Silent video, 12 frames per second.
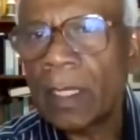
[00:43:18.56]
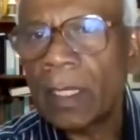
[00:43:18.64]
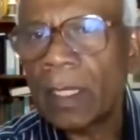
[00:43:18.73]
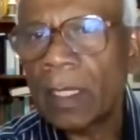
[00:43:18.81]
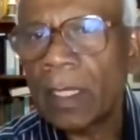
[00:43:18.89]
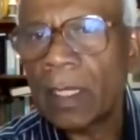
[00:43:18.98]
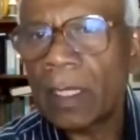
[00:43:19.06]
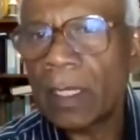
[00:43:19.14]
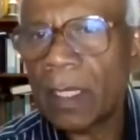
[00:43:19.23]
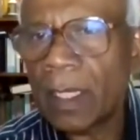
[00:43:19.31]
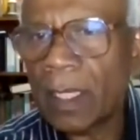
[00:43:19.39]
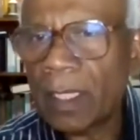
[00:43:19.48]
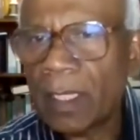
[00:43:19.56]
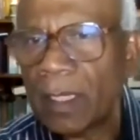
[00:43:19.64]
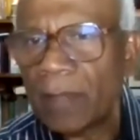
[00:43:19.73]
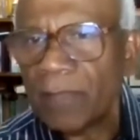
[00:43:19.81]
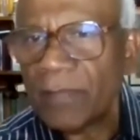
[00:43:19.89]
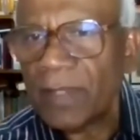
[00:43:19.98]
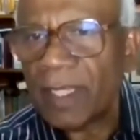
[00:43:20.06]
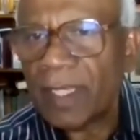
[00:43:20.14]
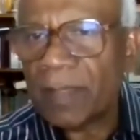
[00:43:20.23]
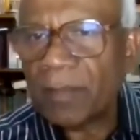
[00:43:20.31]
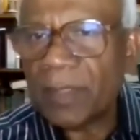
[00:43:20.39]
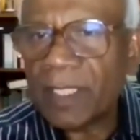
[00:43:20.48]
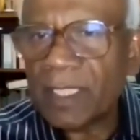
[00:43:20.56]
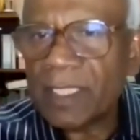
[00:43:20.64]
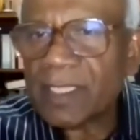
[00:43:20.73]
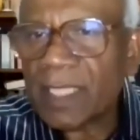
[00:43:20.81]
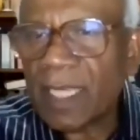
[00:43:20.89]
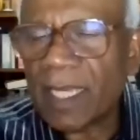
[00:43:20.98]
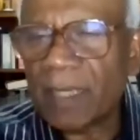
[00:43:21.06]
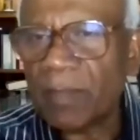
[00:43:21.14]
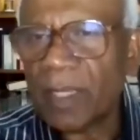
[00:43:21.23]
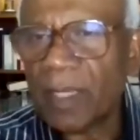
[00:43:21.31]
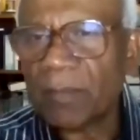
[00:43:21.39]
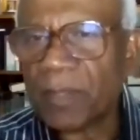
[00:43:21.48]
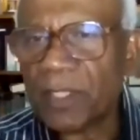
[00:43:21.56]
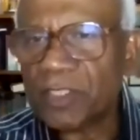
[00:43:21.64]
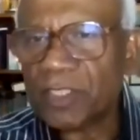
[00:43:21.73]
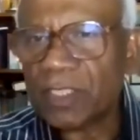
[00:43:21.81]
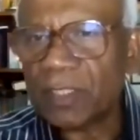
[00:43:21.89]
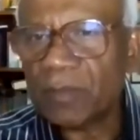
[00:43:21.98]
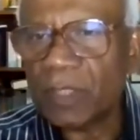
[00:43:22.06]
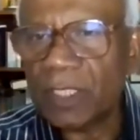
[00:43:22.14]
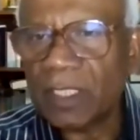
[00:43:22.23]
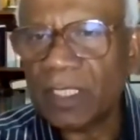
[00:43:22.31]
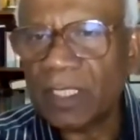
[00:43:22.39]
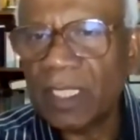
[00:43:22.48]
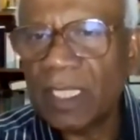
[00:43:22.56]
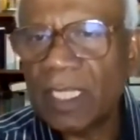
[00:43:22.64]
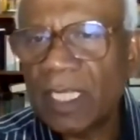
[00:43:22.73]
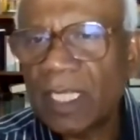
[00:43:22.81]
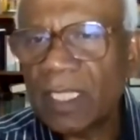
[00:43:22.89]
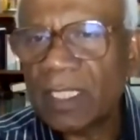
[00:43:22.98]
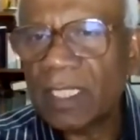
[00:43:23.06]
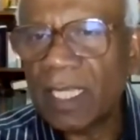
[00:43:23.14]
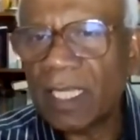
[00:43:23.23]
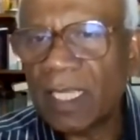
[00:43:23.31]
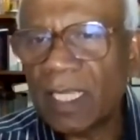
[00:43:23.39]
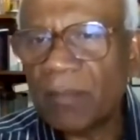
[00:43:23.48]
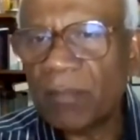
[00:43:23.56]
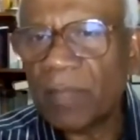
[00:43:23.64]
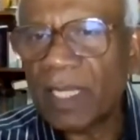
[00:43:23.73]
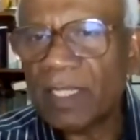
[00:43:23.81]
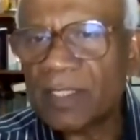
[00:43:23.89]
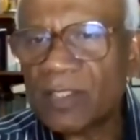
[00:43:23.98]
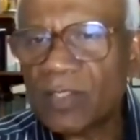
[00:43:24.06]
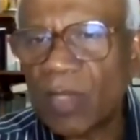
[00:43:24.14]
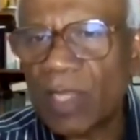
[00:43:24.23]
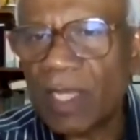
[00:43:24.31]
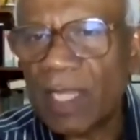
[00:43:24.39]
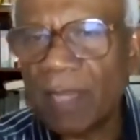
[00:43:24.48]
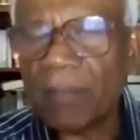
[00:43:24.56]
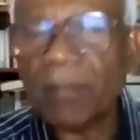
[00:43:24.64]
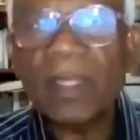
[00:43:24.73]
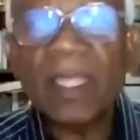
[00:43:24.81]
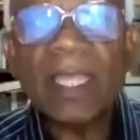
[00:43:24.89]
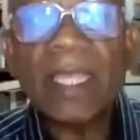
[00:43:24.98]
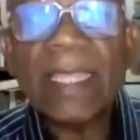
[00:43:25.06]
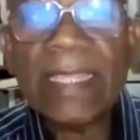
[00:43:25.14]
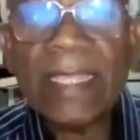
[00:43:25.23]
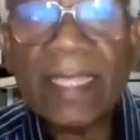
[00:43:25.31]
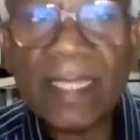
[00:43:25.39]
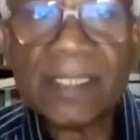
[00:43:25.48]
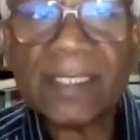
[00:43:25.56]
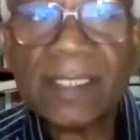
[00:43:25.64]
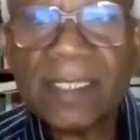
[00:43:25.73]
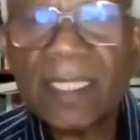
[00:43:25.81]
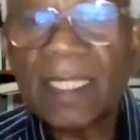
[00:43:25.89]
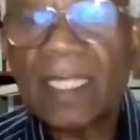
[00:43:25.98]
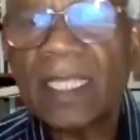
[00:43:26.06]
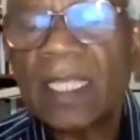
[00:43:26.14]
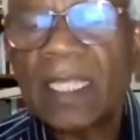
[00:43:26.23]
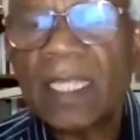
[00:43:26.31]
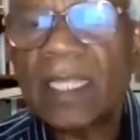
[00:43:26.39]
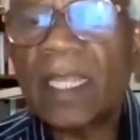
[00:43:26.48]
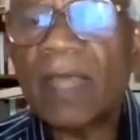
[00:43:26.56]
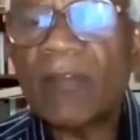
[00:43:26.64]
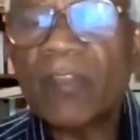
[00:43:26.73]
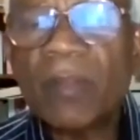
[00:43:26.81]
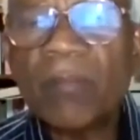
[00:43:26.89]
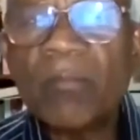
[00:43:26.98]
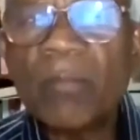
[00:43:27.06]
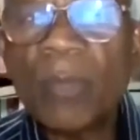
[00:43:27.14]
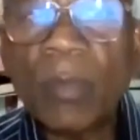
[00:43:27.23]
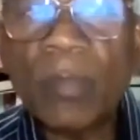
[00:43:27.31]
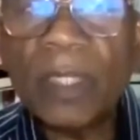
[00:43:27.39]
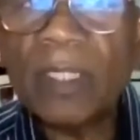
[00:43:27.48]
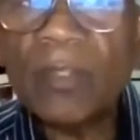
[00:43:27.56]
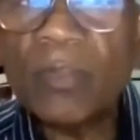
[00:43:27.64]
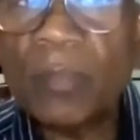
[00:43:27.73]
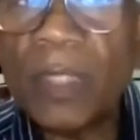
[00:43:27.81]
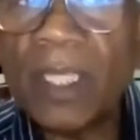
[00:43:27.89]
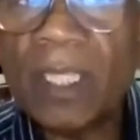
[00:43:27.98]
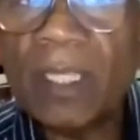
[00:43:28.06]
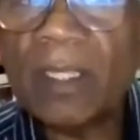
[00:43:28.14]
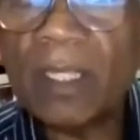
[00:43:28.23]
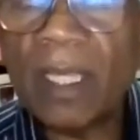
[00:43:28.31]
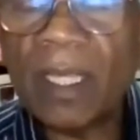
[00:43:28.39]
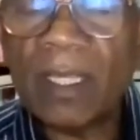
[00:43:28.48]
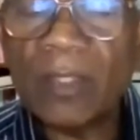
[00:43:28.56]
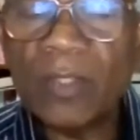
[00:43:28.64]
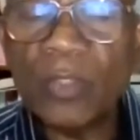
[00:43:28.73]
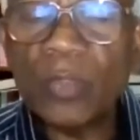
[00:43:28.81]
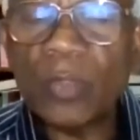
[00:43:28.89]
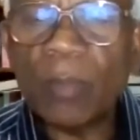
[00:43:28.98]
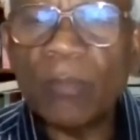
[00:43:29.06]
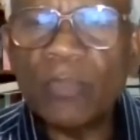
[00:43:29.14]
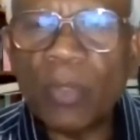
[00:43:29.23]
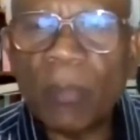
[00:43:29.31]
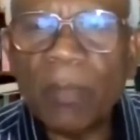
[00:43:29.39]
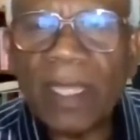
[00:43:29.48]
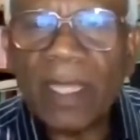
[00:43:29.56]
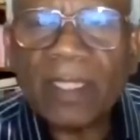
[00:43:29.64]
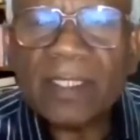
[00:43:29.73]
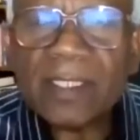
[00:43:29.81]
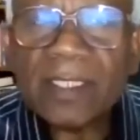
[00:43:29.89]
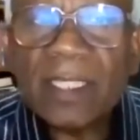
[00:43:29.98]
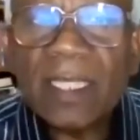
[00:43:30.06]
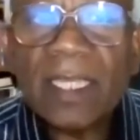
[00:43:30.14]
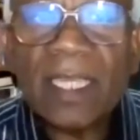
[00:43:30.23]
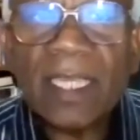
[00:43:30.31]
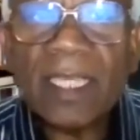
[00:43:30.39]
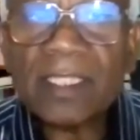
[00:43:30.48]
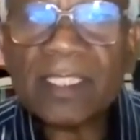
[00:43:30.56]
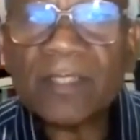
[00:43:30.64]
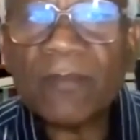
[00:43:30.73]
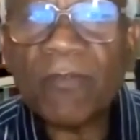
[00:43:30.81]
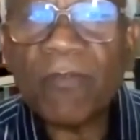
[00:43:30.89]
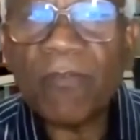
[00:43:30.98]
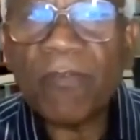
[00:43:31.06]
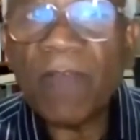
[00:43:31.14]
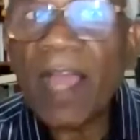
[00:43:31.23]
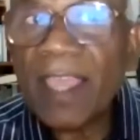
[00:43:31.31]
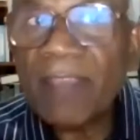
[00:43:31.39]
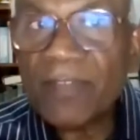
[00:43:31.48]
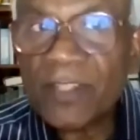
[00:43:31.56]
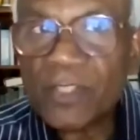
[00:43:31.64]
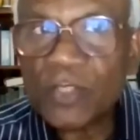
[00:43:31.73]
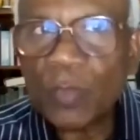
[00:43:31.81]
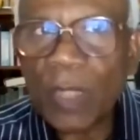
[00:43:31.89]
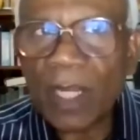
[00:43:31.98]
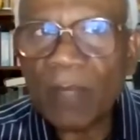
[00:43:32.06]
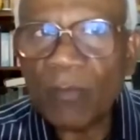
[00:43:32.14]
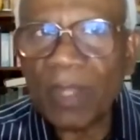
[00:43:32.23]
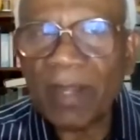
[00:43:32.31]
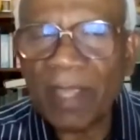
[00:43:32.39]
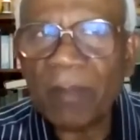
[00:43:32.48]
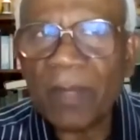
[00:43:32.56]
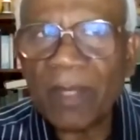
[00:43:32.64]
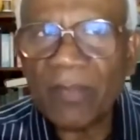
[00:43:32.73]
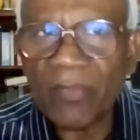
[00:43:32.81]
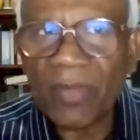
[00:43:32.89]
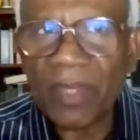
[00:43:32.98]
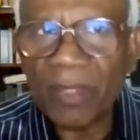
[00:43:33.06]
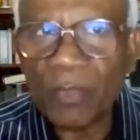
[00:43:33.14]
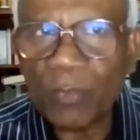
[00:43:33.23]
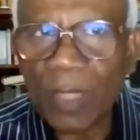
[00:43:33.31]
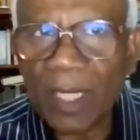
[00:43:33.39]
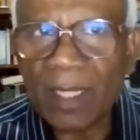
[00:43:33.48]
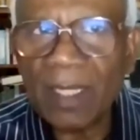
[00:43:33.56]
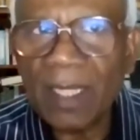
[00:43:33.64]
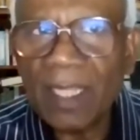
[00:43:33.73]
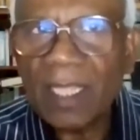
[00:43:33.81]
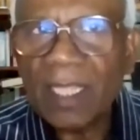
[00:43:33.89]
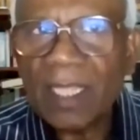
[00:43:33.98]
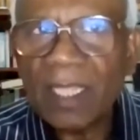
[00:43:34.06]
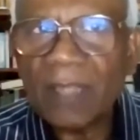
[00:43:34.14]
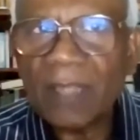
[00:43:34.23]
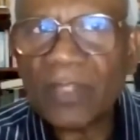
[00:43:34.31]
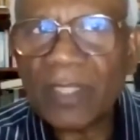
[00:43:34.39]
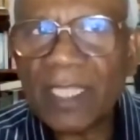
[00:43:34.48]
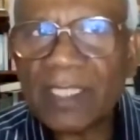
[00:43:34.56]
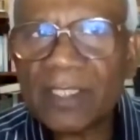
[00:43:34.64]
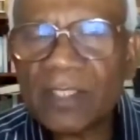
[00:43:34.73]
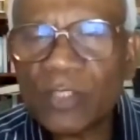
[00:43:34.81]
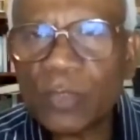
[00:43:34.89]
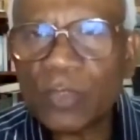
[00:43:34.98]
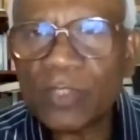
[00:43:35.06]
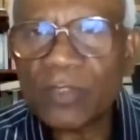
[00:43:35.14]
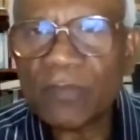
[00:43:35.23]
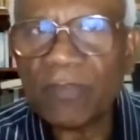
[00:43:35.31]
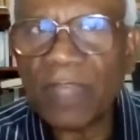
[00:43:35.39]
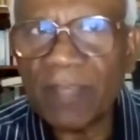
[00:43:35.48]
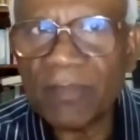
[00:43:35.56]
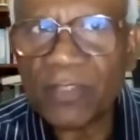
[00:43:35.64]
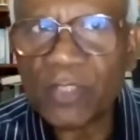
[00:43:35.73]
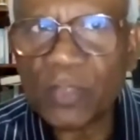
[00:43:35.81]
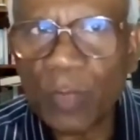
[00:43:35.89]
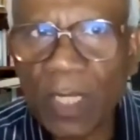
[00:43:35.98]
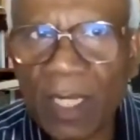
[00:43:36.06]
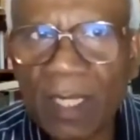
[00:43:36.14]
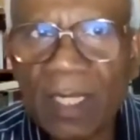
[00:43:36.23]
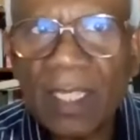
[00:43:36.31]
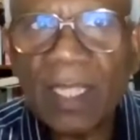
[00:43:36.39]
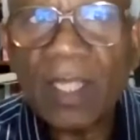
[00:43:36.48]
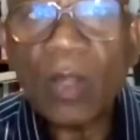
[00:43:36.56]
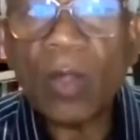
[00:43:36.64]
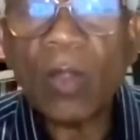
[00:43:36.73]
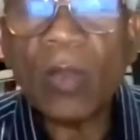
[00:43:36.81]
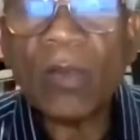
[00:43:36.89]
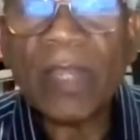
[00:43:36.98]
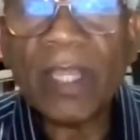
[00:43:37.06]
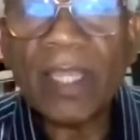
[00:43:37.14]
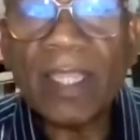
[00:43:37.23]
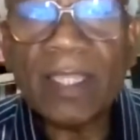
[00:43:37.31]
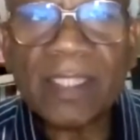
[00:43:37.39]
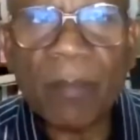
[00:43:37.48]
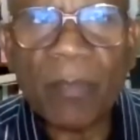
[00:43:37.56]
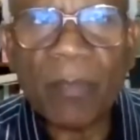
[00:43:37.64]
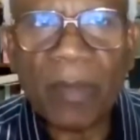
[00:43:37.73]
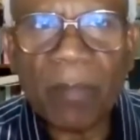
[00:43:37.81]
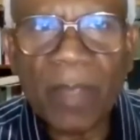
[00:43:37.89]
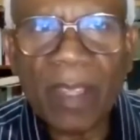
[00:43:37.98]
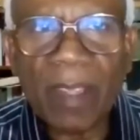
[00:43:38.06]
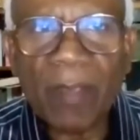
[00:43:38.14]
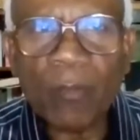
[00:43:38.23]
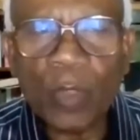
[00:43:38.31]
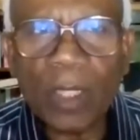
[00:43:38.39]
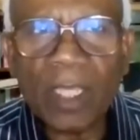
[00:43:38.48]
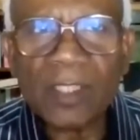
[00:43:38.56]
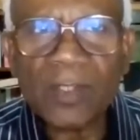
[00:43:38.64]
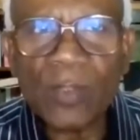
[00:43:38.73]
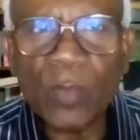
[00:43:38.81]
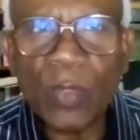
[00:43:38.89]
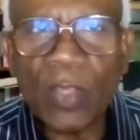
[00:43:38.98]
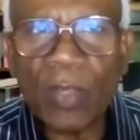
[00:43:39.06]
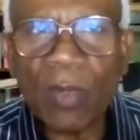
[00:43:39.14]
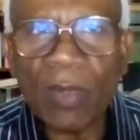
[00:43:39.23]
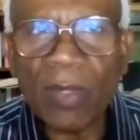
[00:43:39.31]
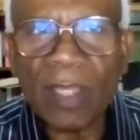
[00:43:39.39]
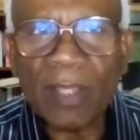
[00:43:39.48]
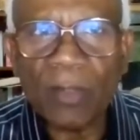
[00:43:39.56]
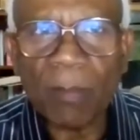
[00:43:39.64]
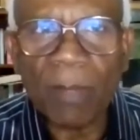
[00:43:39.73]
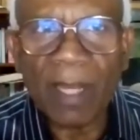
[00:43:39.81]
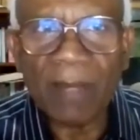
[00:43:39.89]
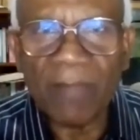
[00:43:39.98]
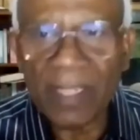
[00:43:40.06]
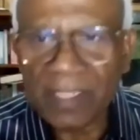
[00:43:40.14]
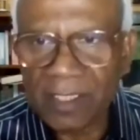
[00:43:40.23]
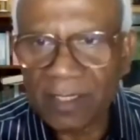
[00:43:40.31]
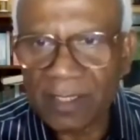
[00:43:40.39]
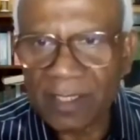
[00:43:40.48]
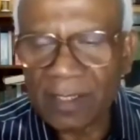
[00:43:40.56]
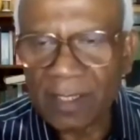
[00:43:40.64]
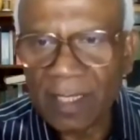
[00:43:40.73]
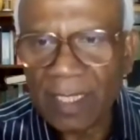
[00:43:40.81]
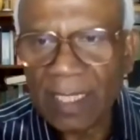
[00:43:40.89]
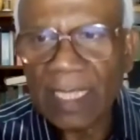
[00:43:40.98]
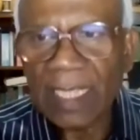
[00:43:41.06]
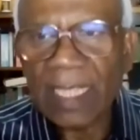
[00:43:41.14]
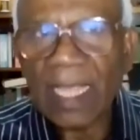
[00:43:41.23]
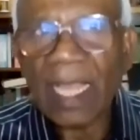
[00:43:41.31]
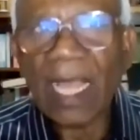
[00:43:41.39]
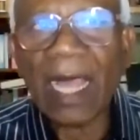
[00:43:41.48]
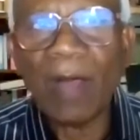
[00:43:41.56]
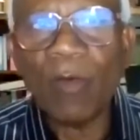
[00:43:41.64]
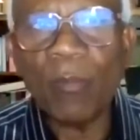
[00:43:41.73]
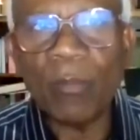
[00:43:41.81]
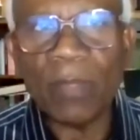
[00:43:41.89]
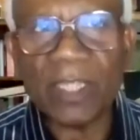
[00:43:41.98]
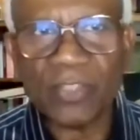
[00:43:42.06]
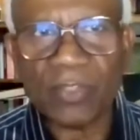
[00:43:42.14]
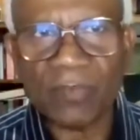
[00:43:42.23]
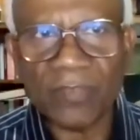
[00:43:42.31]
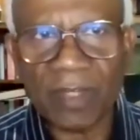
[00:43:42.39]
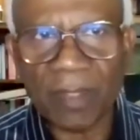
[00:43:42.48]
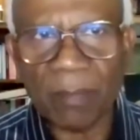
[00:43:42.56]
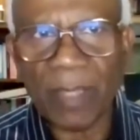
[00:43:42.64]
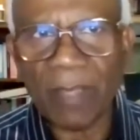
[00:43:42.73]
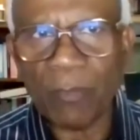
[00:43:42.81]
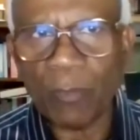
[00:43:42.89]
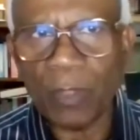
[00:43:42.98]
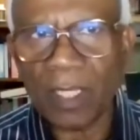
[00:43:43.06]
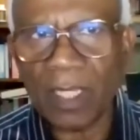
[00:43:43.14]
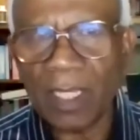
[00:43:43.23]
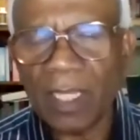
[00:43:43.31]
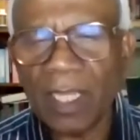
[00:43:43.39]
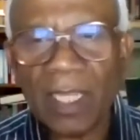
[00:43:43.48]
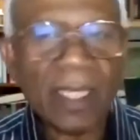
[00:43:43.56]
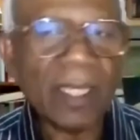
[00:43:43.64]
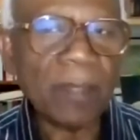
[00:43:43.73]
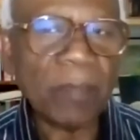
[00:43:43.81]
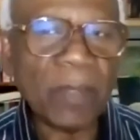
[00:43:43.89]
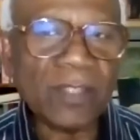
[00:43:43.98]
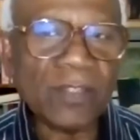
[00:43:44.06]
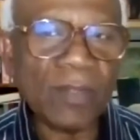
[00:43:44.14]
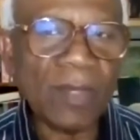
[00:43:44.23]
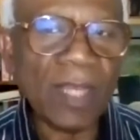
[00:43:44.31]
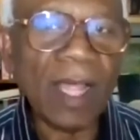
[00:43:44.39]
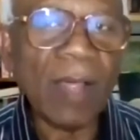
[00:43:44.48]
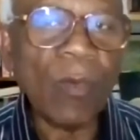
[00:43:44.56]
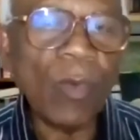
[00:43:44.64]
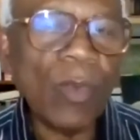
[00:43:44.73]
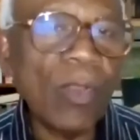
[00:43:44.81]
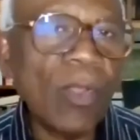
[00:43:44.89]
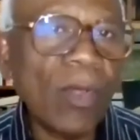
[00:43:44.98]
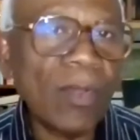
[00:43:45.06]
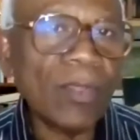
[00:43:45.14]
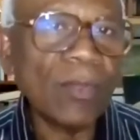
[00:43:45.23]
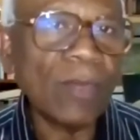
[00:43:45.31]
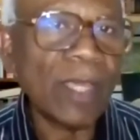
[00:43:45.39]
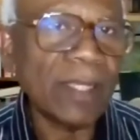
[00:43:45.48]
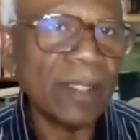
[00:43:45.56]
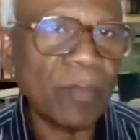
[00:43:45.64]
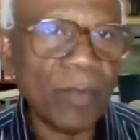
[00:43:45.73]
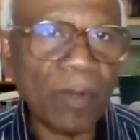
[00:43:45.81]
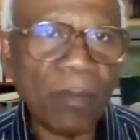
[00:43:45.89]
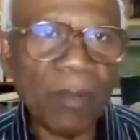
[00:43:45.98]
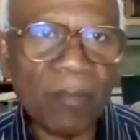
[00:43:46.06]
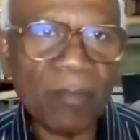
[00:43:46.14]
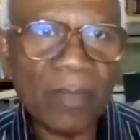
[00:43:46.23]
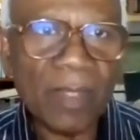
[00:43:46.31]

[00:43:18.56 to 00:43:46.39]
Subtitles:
I have diabetes, high blood pressure. Will taking balance oil help? Yes. Now, the moment you begin, your balance hits 5:1, we recommend 3:1. If your test shows 5:1, already some repair work is going on in your blood vessels. How much of the repair work depends on how long you had the problem.